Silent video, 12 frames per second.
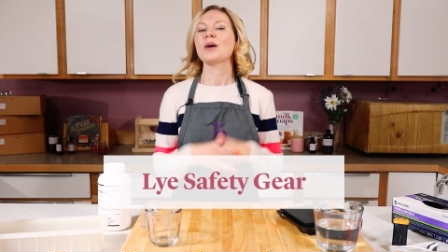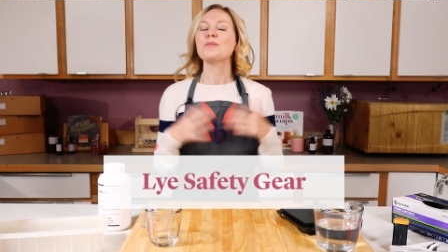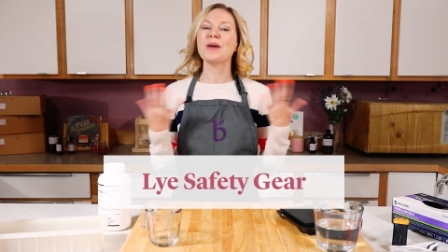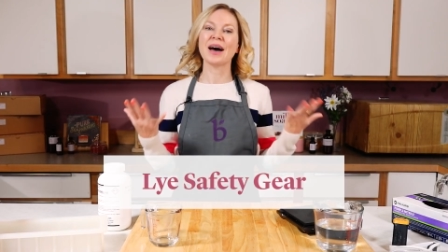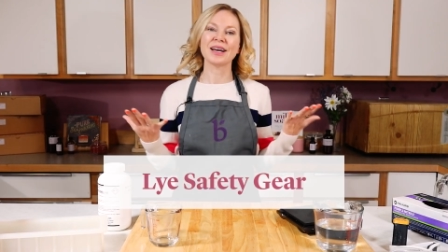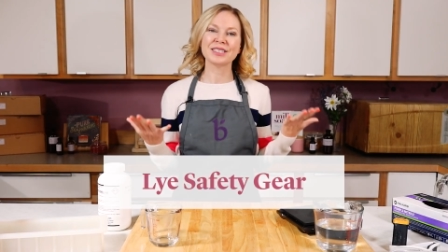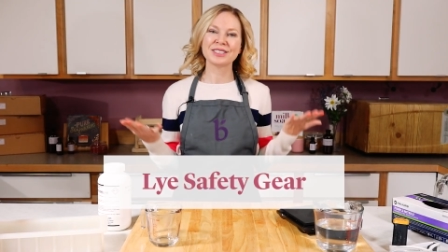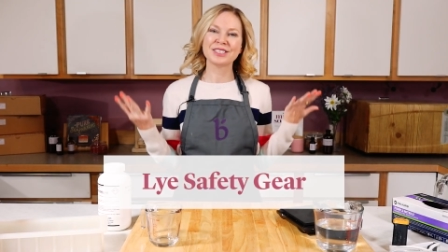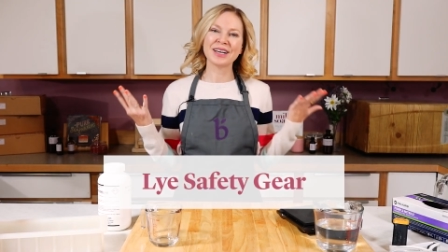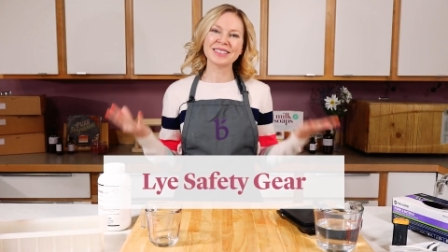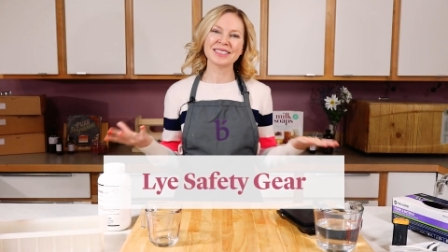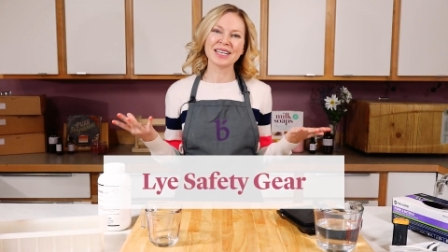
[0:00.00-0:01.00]
But
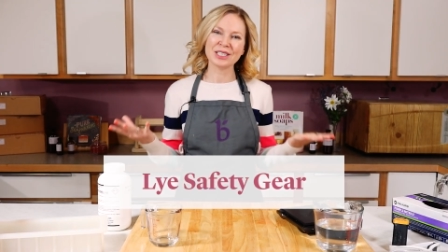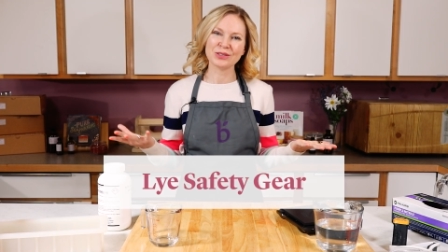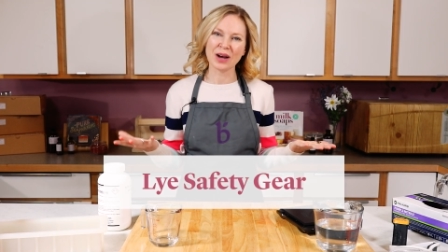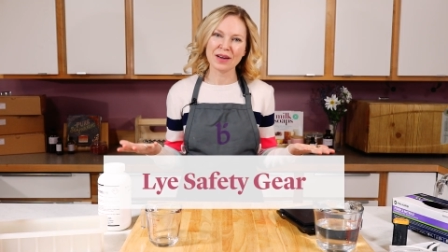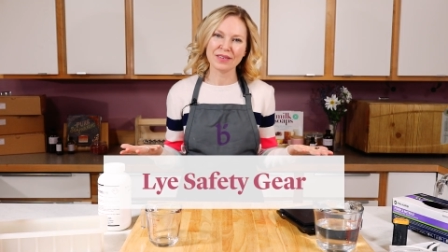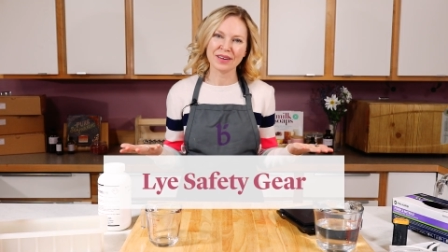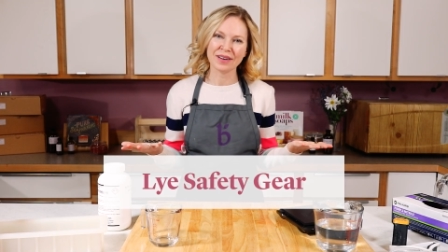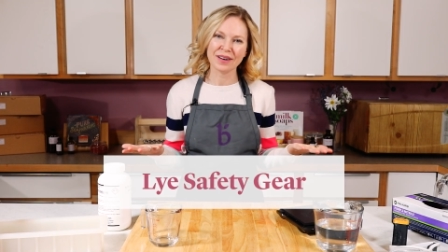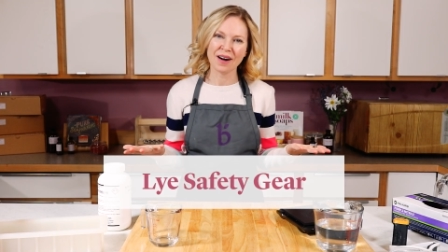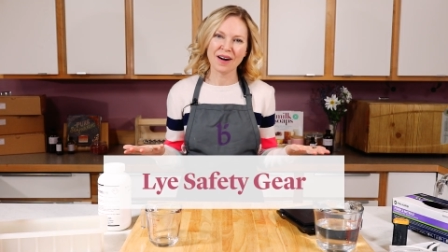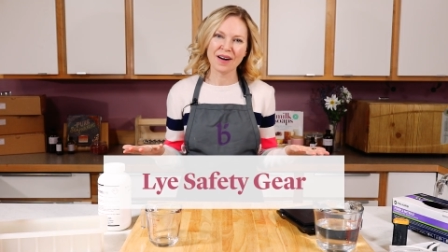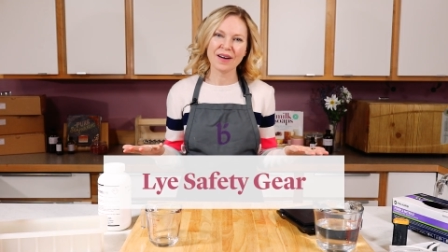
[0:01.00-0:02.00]
just like driving a
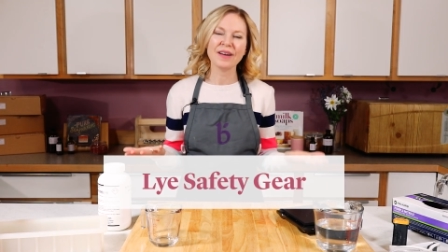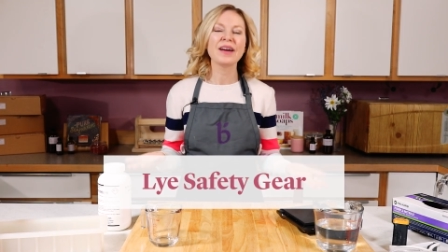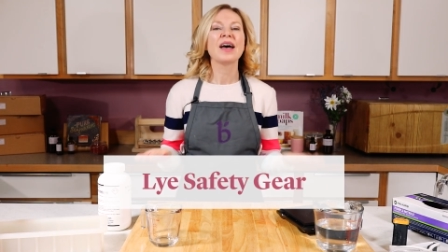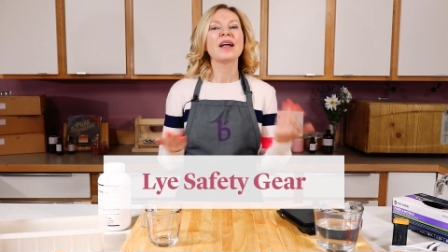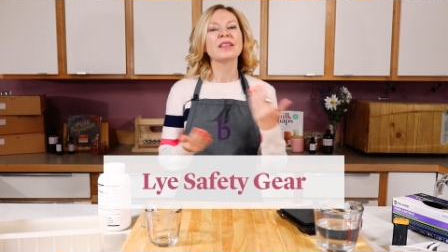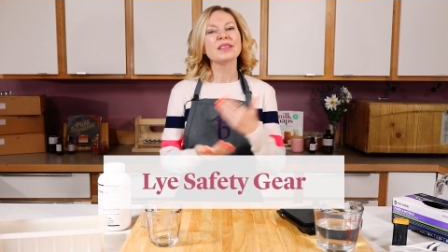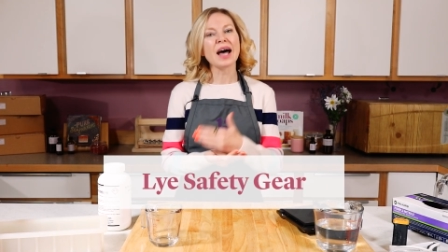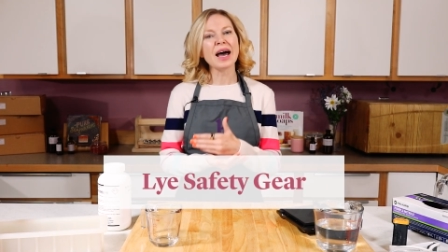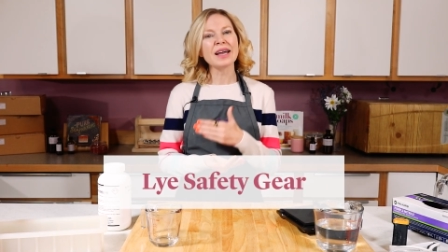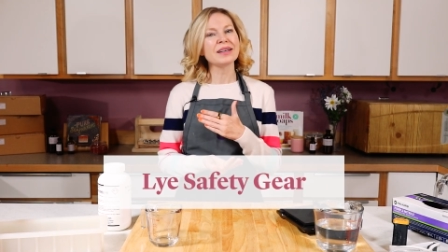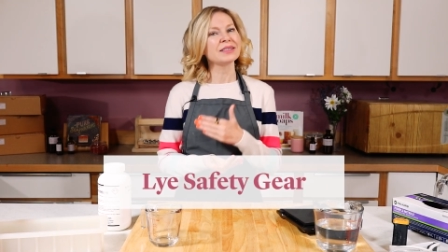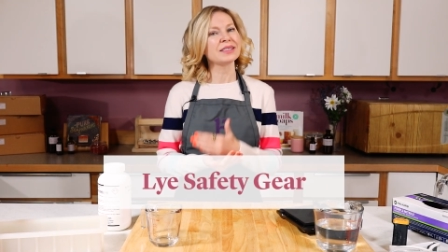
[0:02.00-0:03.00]
car,
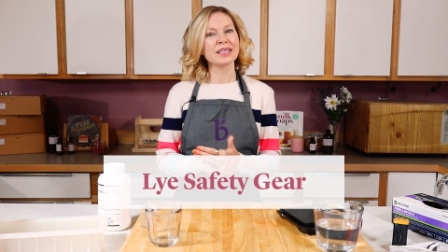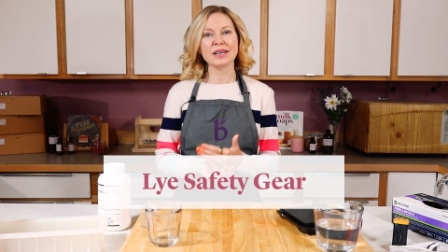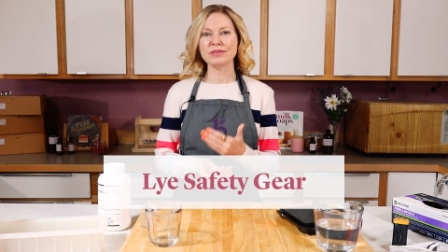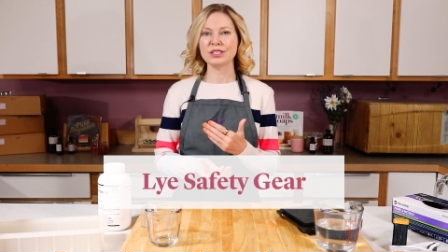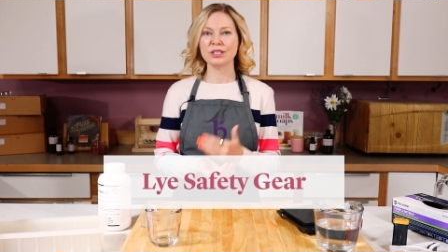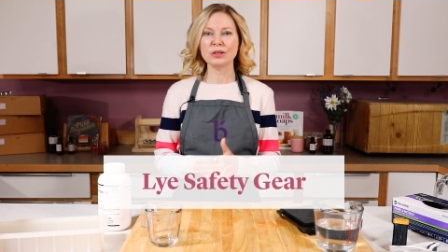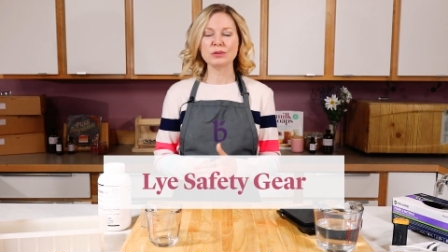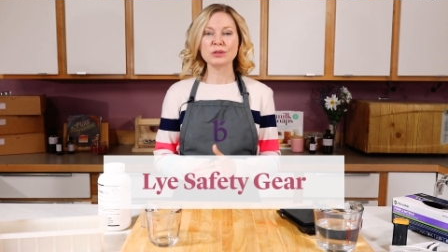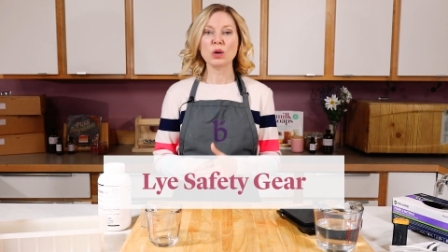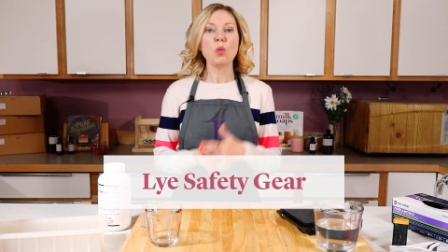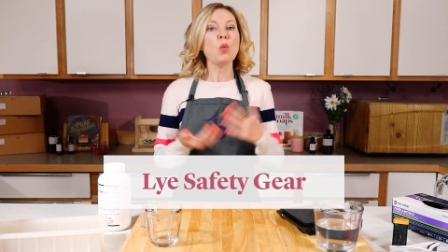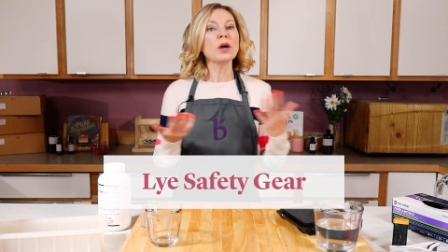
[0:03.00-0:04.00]
lye is safe to
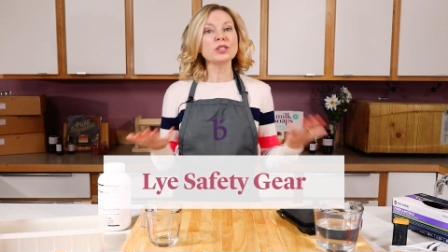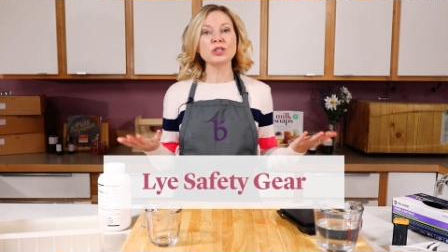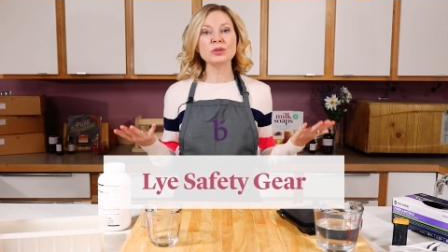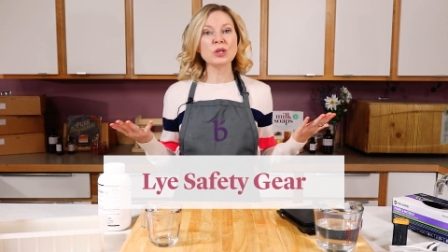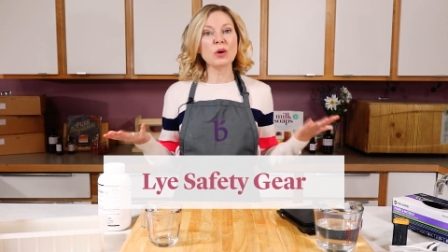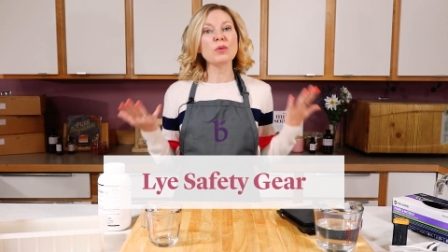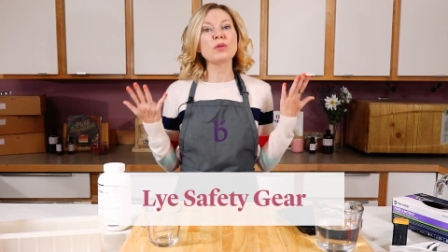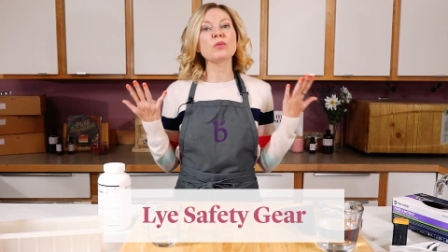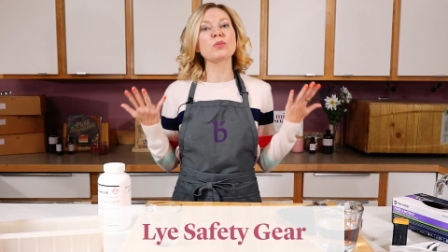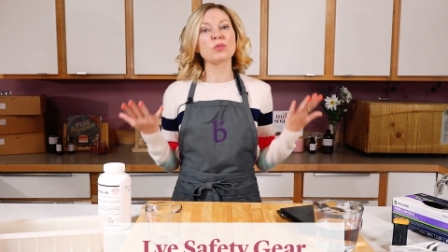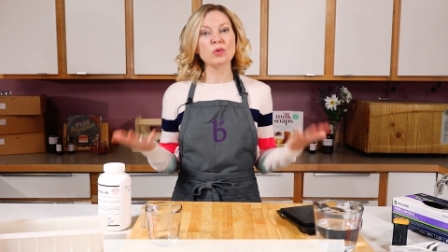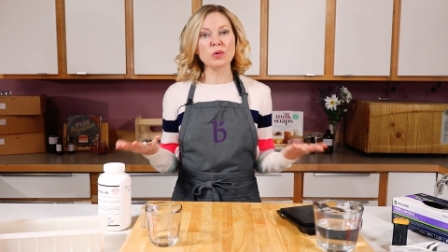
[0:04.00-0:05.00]
use once you know the
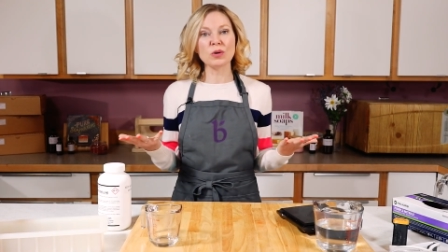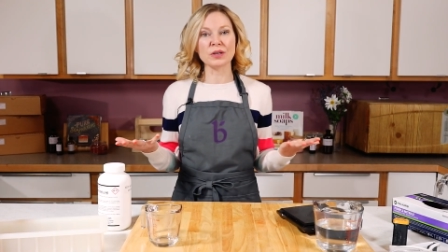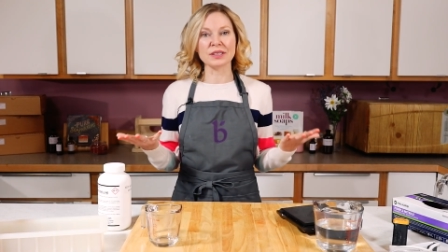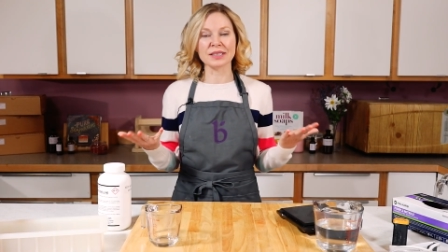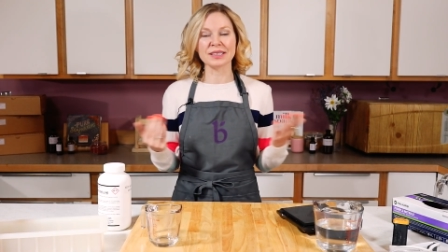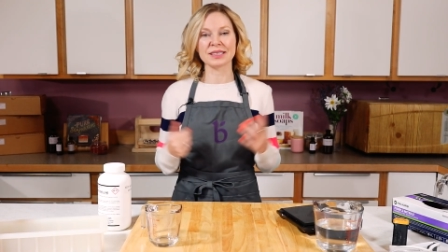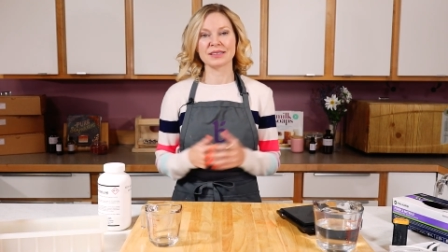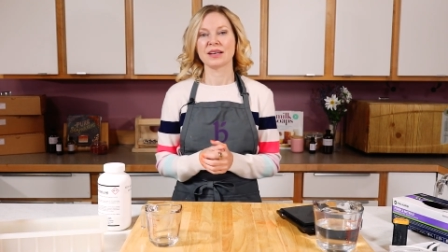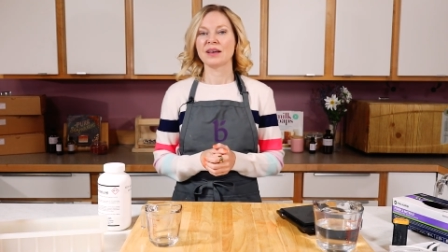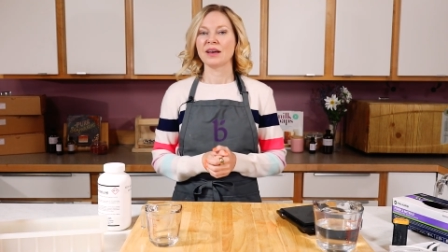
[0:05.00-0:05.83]
rules.